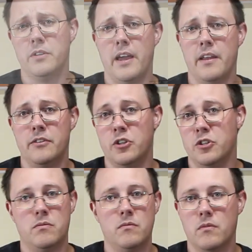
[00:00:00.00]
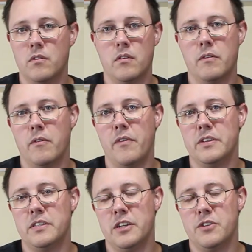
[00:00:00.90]
and just run
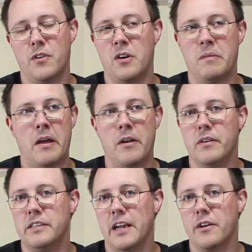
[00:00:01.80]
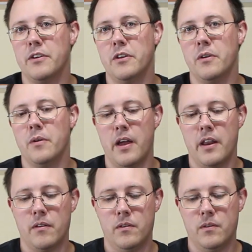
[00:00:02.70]
the stitch for, I don't know, a second or two,
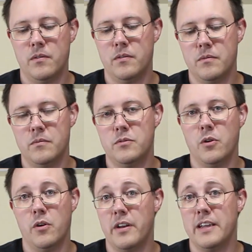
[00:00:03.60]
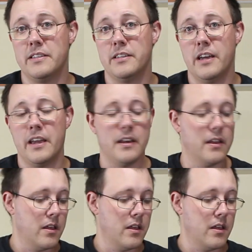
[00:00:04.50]
and it'll sew it nice and tight.